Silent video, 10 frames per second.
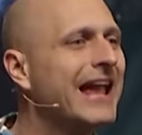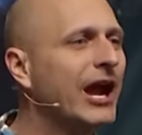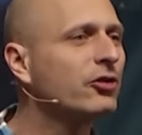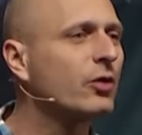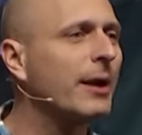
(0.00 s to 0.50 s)

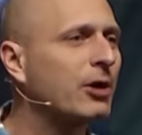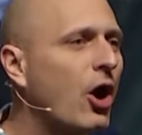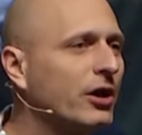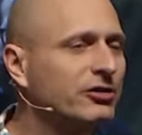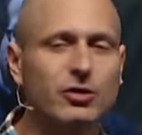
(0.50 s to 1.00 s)
Here's what I'm
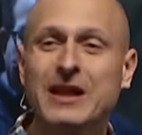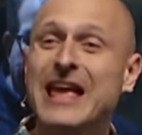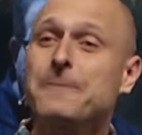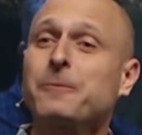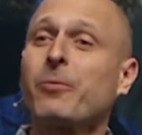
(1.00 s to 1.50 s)
calling you to.
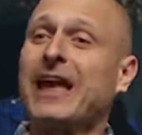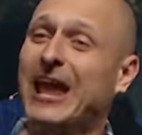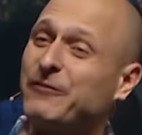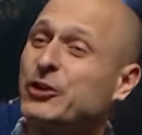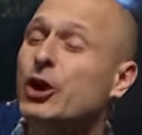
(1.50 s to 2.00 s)

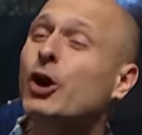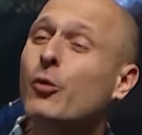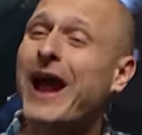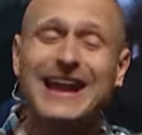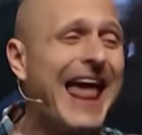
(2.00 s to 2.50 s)
If you're
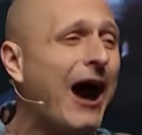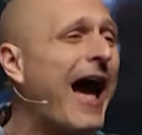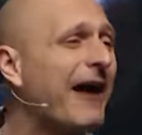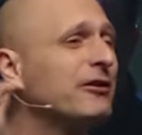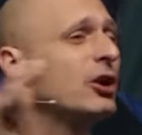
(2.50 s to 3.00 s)
right now
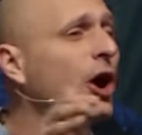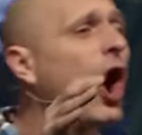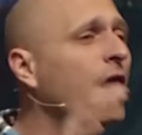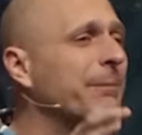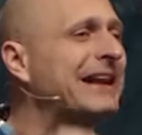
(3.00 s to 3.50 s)
having your
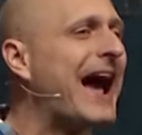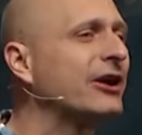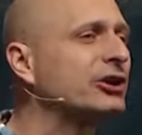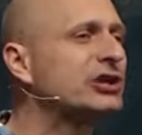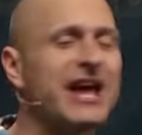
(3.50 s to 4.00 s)
heart beat out of
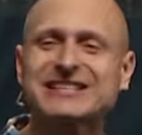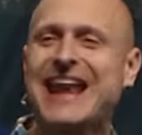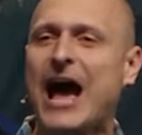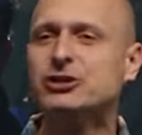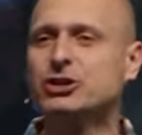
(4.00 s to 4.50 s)
your chest,
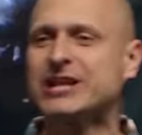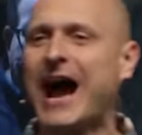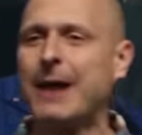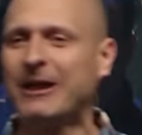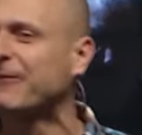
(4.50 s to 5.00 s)
now's your
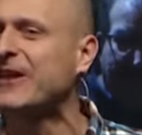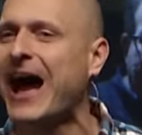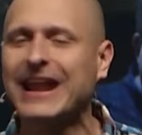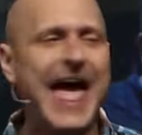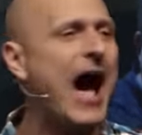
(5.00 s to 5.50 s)
time. If
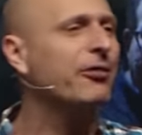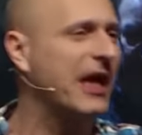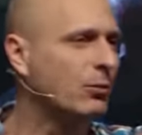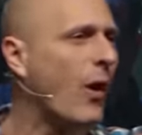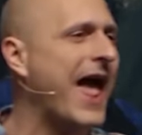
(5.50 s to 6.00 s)
not now,
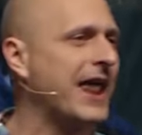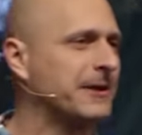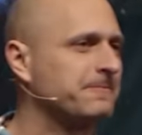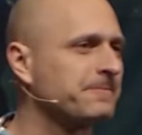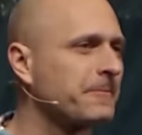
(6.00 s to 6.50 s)
then when?
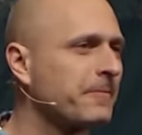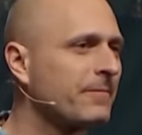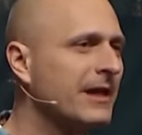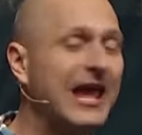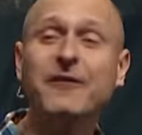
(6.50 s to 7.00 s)

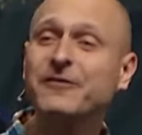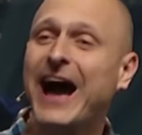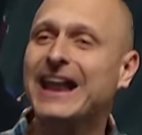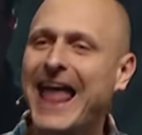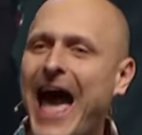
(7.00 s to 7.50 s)
If
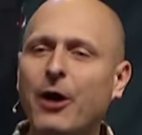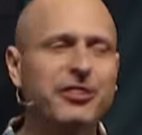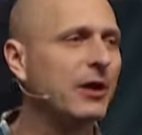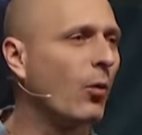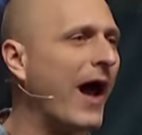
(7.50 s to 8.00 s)
not now,
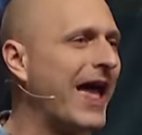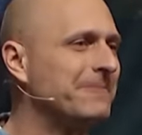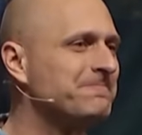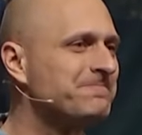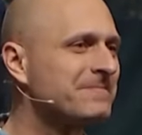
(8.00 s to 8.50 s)
then when?
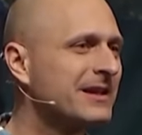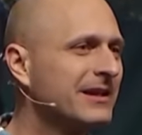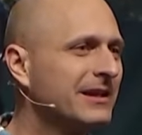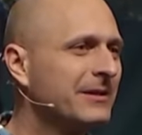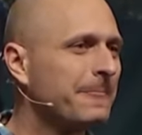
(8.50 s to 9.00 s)

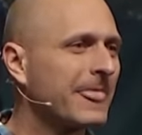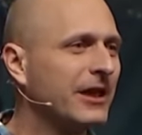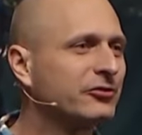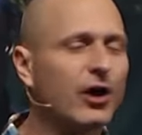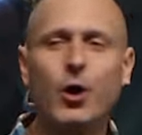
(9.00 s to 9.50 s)

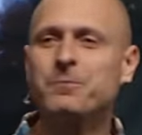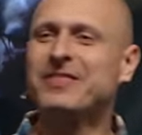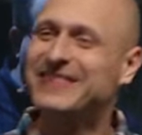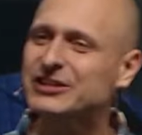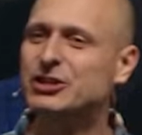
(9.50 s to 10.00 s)
And so
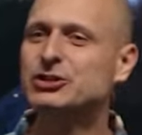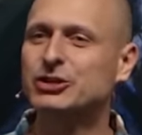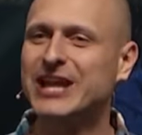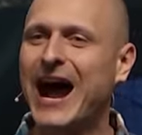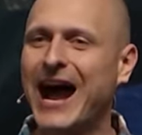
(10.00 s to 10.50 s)
this is your
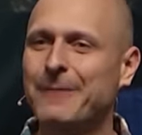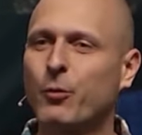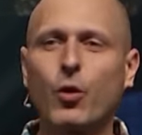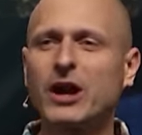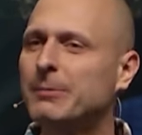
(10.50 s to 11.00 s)
time.
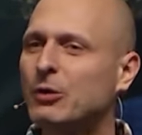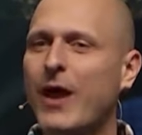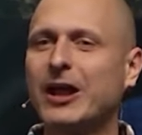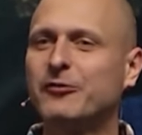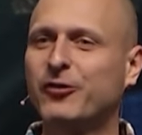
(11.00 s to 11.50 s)
We're going to be
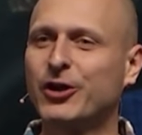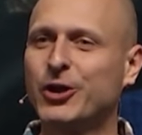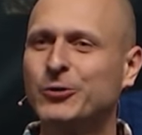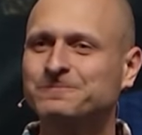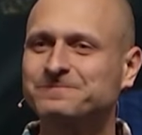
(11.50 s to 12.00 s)
ready for
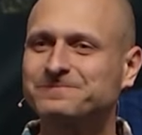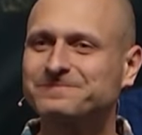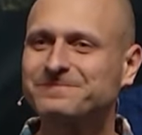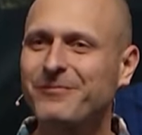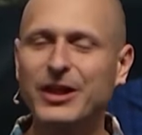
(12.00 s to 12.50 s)
you.
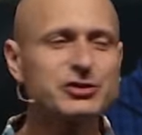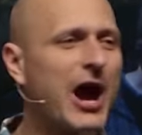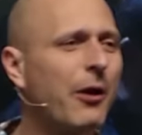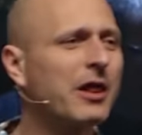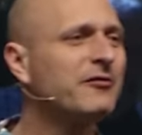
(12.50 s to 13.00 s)
And so
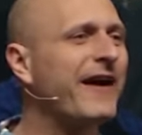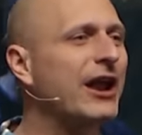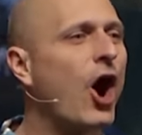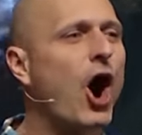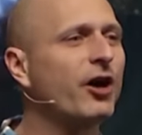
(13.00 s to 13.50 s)
I want to invite
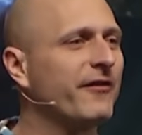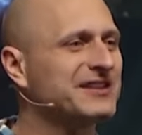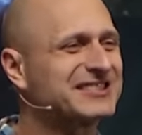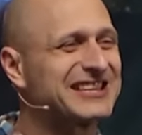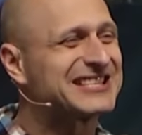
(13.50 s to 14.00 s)
all of
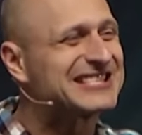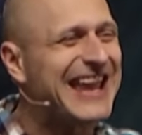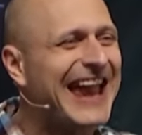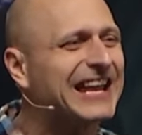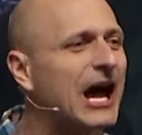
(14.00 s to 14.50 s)
us to
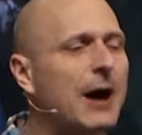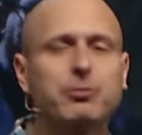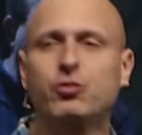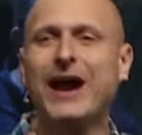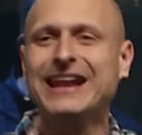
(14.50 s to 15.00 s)
stand up
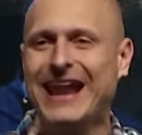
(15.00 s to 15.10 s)
right